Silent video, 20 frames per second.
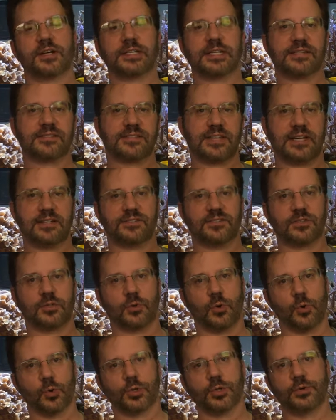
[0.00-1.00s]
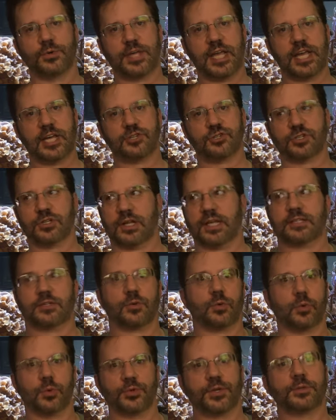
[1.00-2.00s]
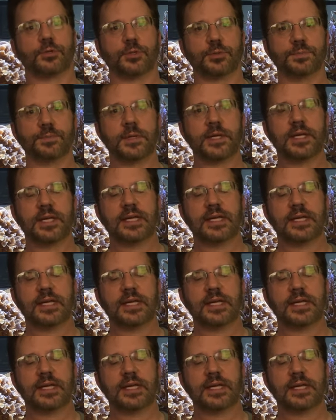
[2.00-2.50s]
and it stays in the old location, like their old home,